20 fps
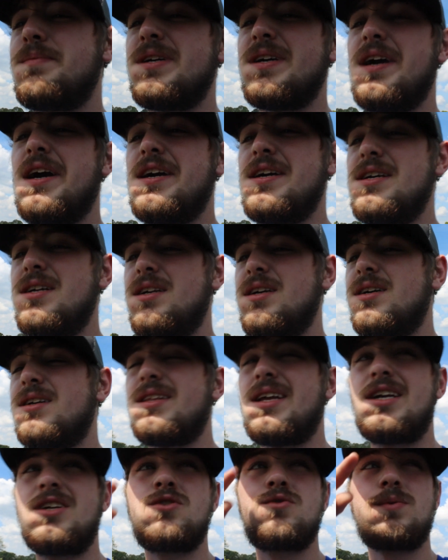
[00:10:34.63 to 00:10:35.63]
big 8
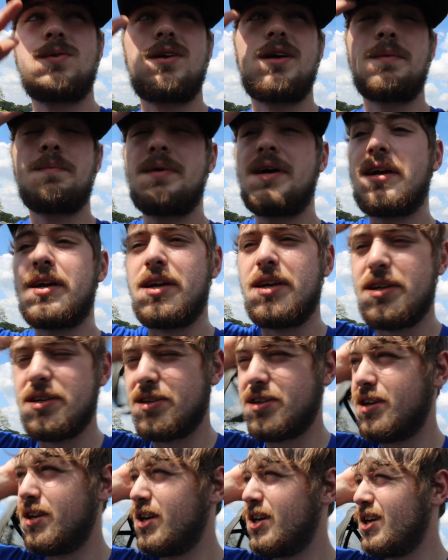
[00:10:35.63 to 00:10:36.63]
that is running back
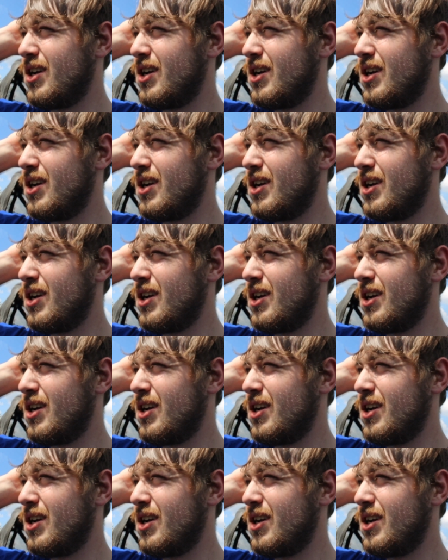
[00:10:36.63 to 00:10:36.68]
here.